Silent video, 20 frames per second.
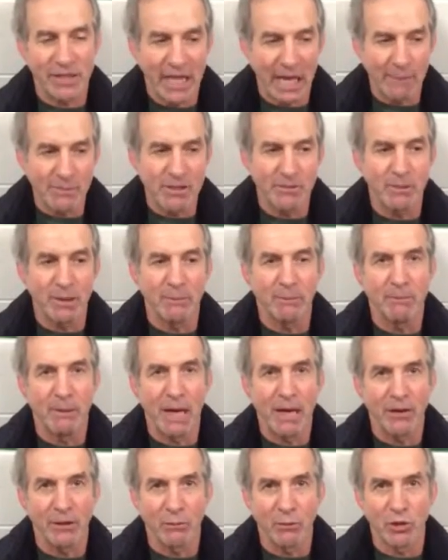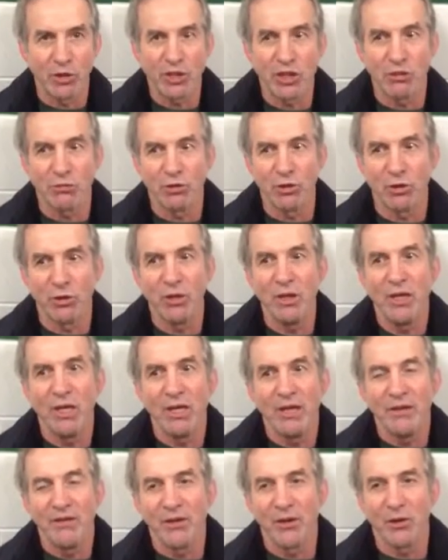Half of the games have been by the mercy
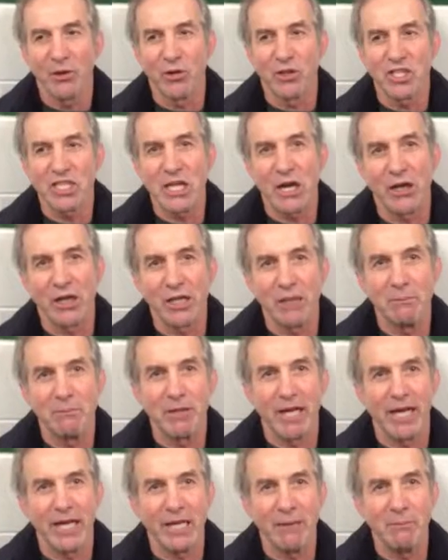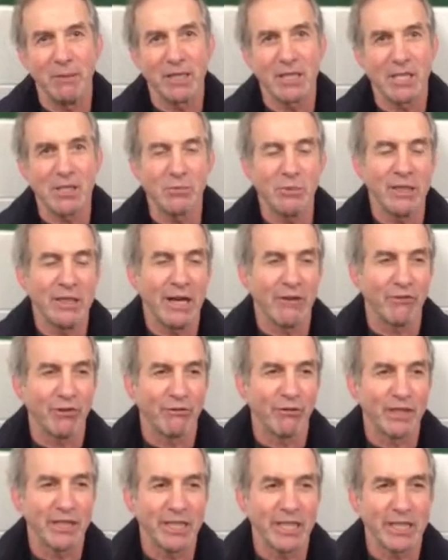rule. The girls started complaining because we never
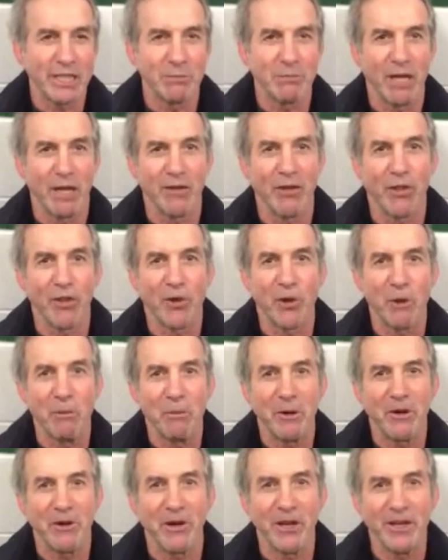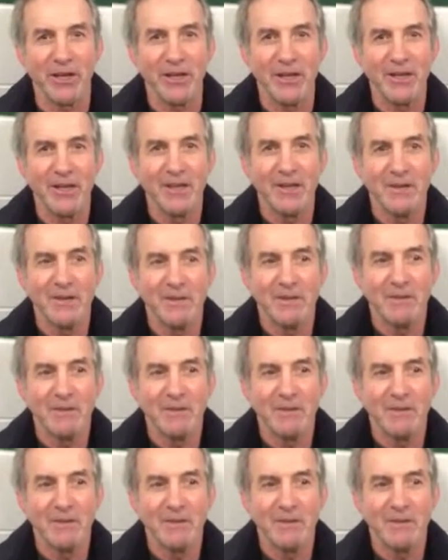really get to play the 3rd period.